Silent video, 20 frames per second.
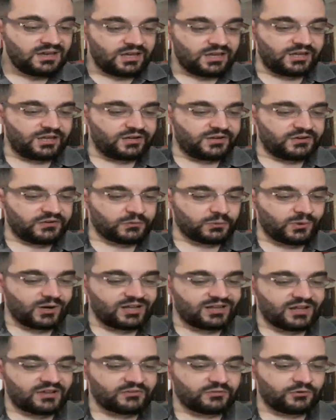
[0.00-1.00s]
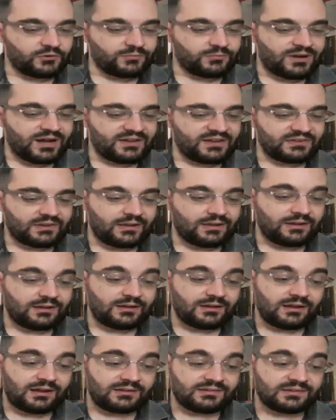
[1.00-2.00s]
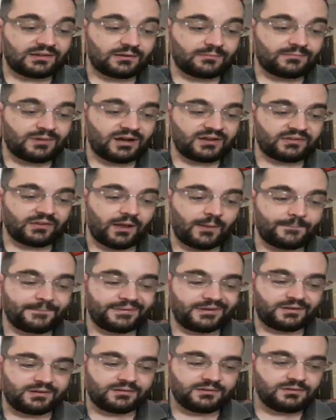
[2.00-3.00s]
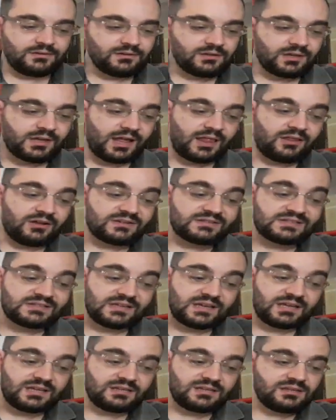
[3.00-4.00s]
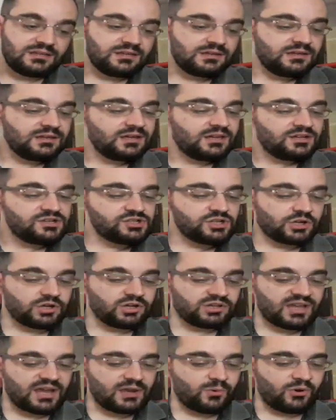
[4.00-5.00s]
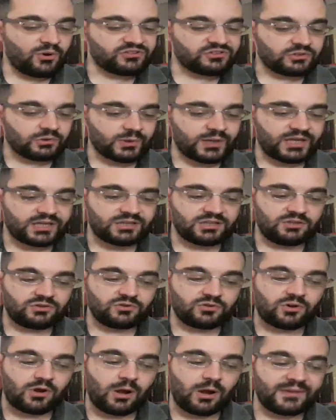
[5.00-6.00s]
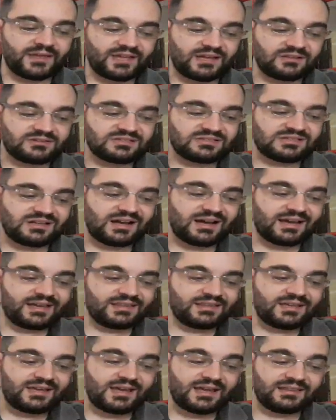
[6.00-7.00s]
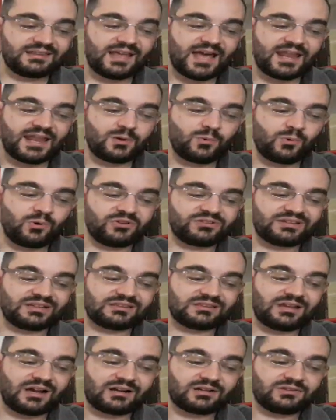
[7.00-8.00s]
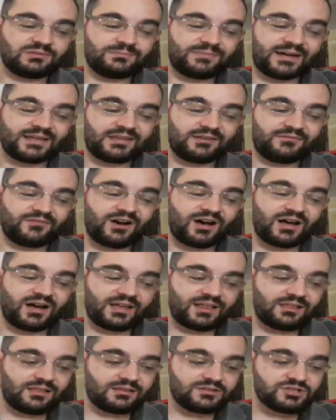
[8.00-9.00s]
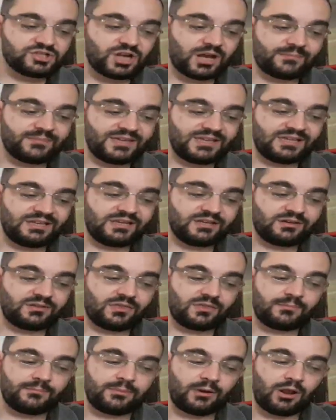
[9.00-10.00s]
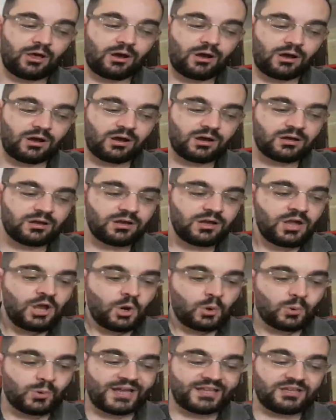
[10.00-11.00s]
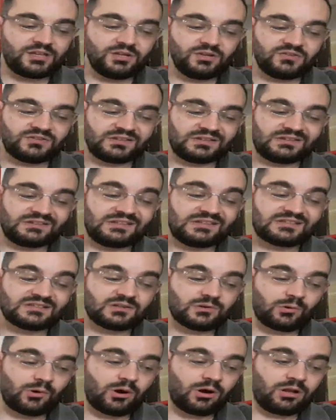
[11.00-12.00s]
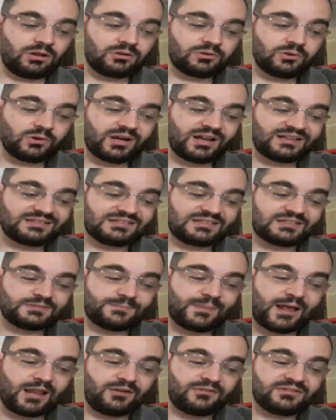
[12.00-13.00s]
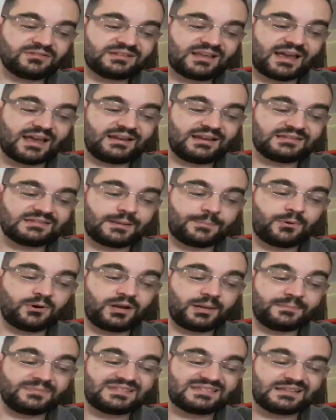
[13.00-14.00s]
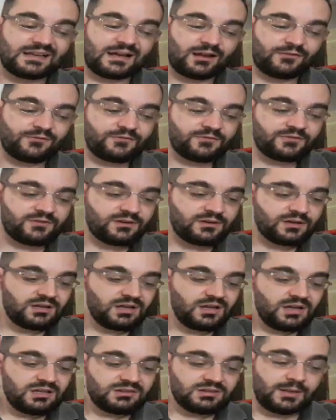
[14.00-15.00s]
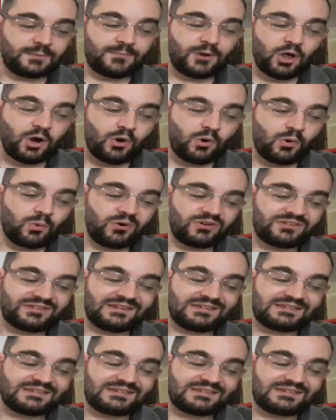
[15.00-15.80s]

"Here is what I surmise happened," Gellor said. "Jogotai was tricked into coming outside, and then he was attacked by the vile chameleon Blanc, who had used this scroll to cast a spell of silence upon himself. The blow was